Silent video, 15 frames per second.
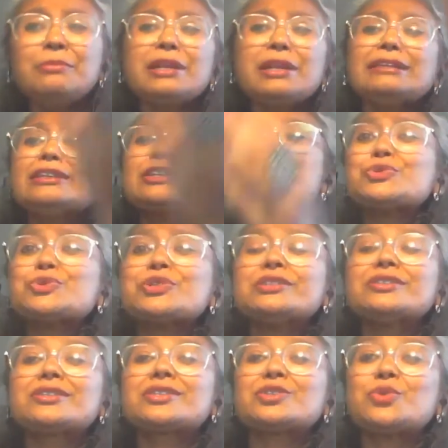But I think
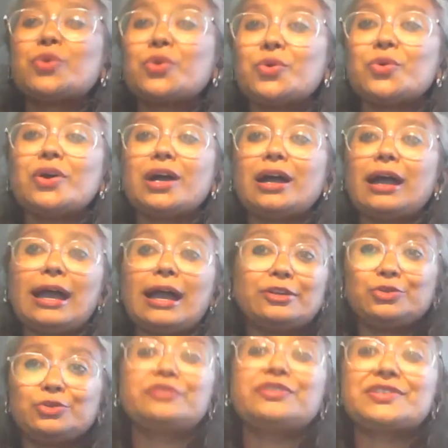students know,
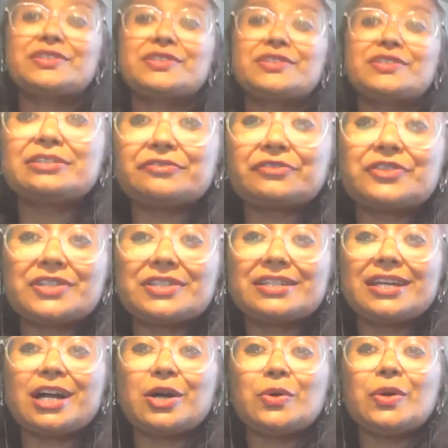I don't know if it's very
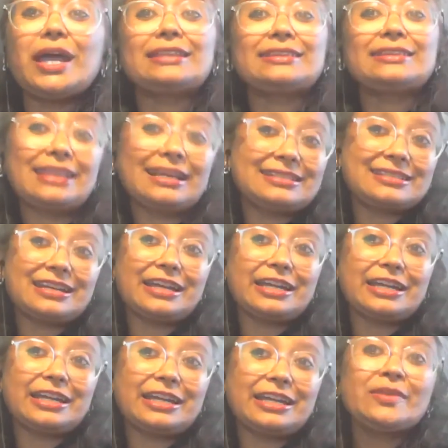different now. At that
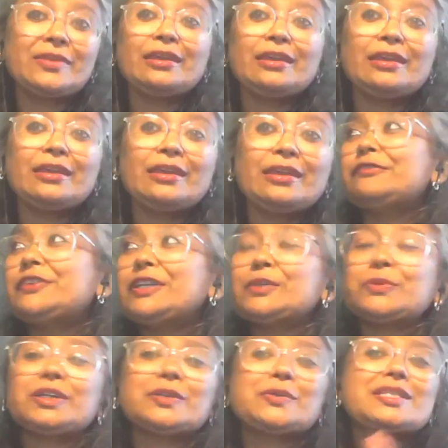time,
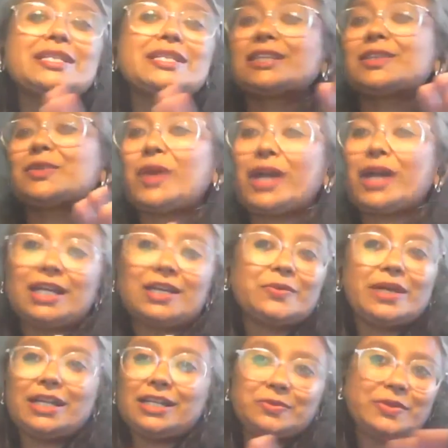fieldwork was like the
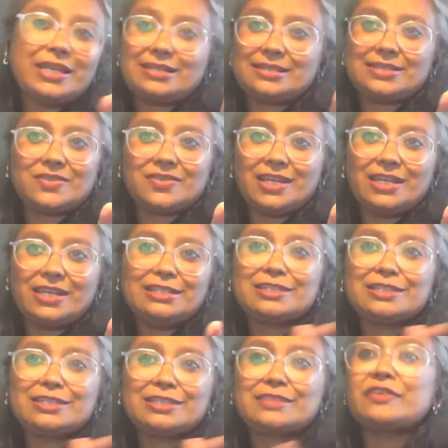wild, wild west, right?
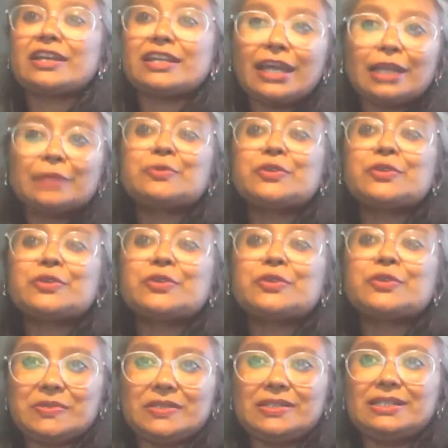It's very
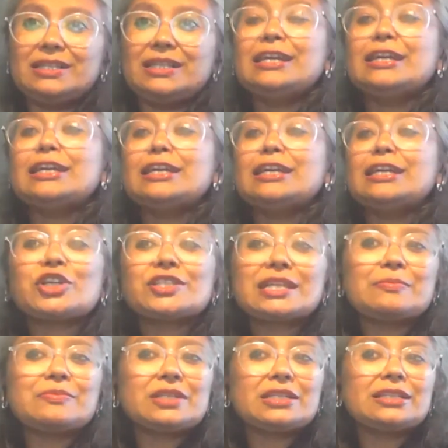unpredictable. It's not
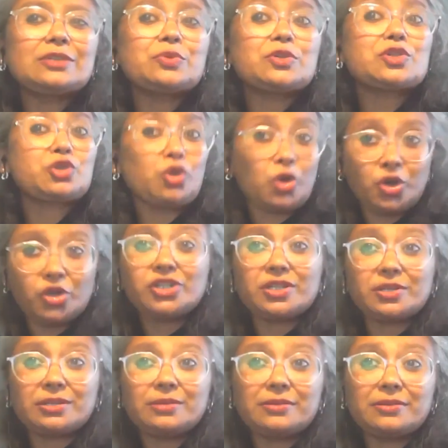something that was taught
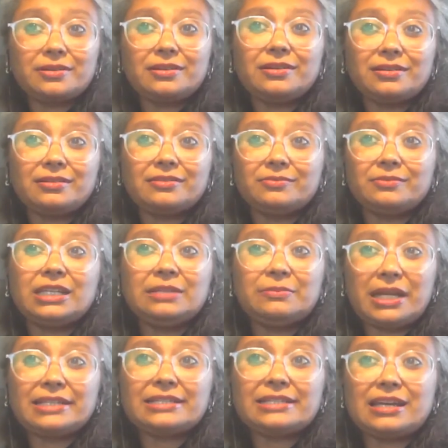in
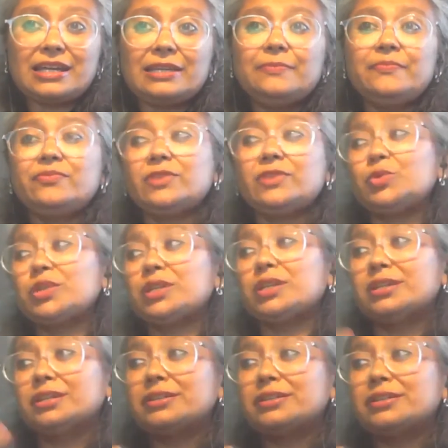my time. You
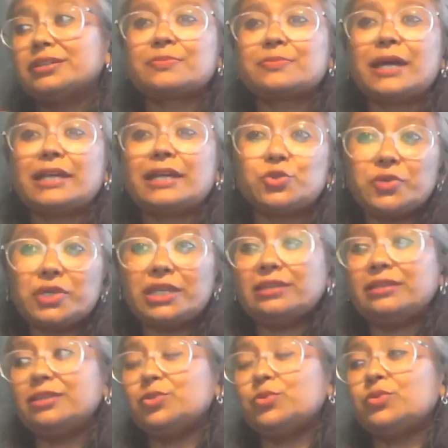learned by
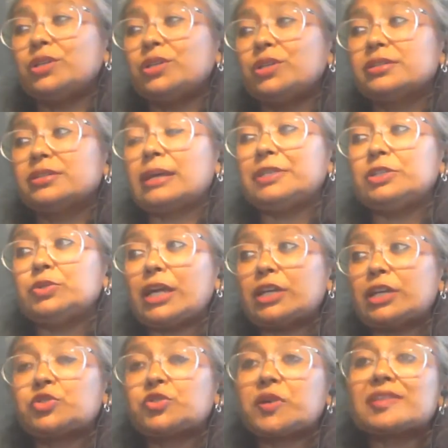doing, you learn, I mean, you
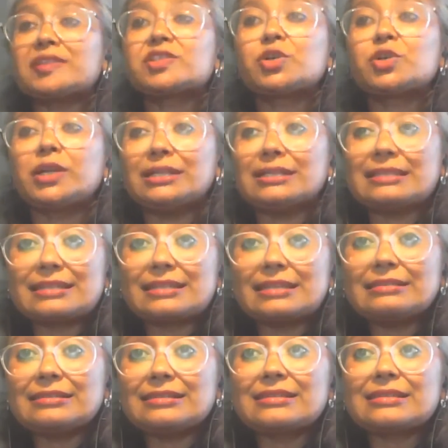had to trust your
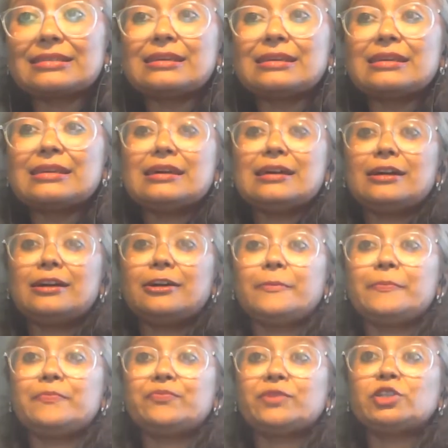instincts.
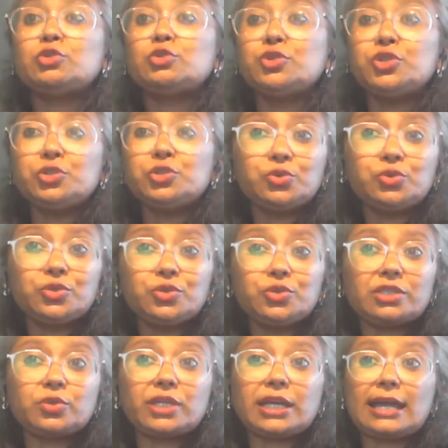You knew
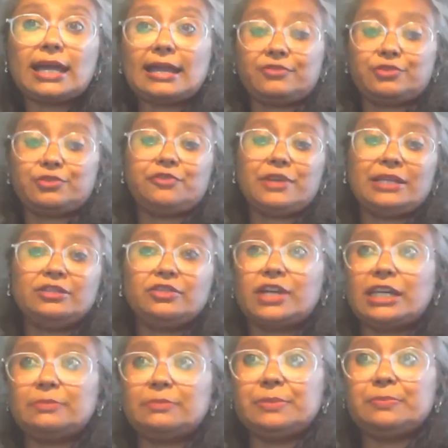that, okay, I have to find the
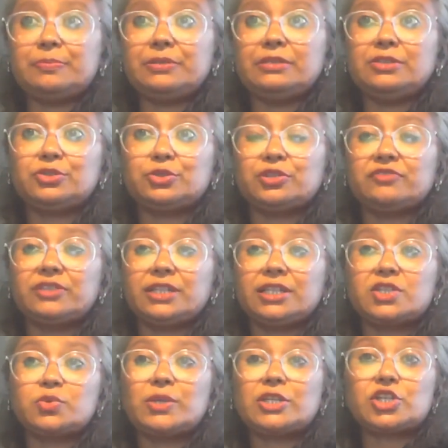right people, you know, the
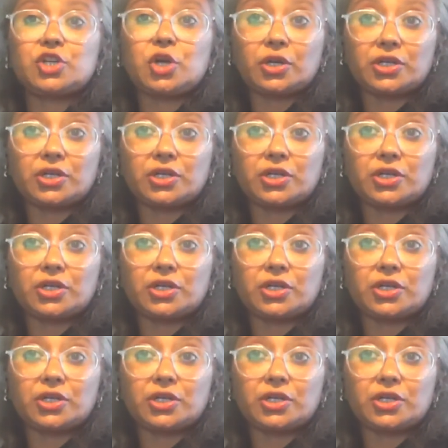village witch